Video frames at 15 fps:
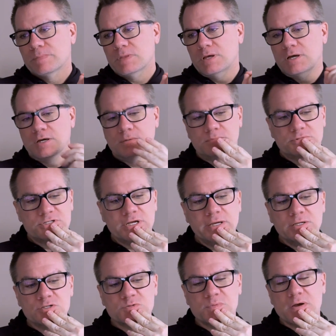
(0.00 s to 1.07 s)
um,
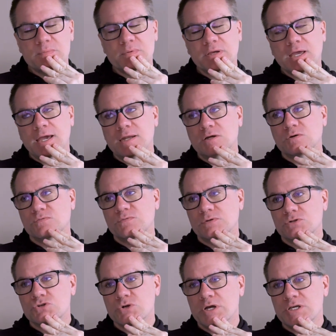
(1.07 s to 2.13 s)
changed my mechanical
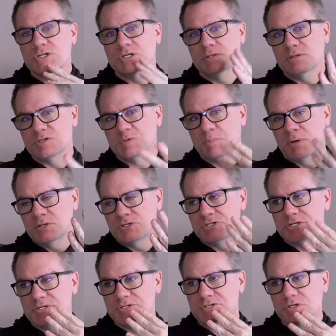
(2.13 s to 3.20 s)
filtration, the
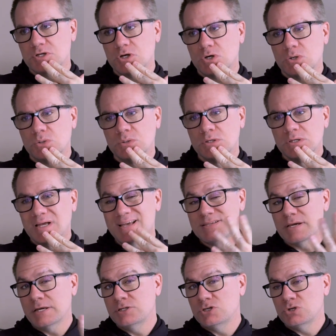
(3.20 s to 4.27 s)
sponges, you know, as
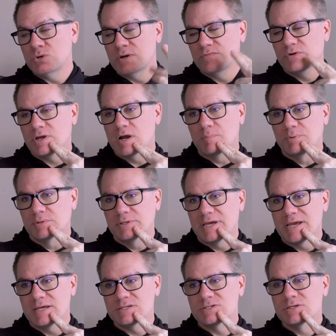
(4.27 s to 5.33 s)
I do every couple
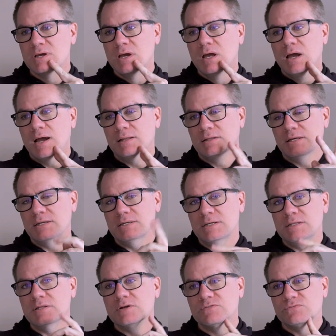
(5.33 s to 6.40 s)
days. I let it
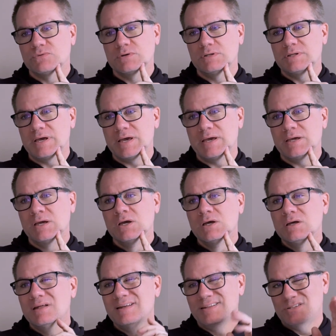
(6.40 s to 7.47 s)
in there for a day.
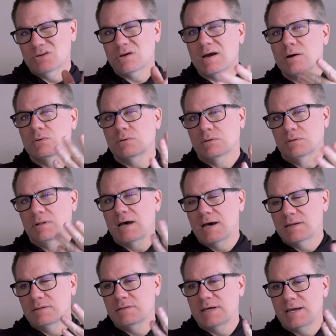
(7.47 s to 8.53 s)
It took out a
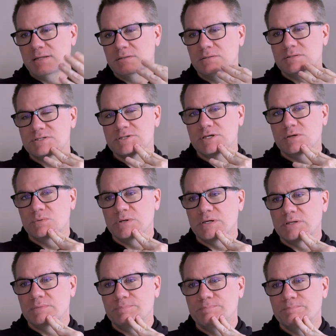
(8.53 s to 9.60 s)
lot of that
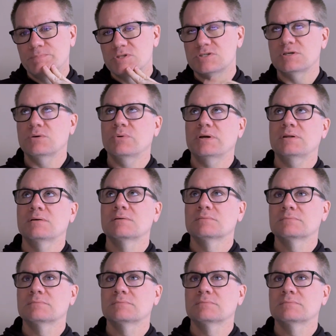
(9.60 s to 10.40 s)
seaweed, seaweed,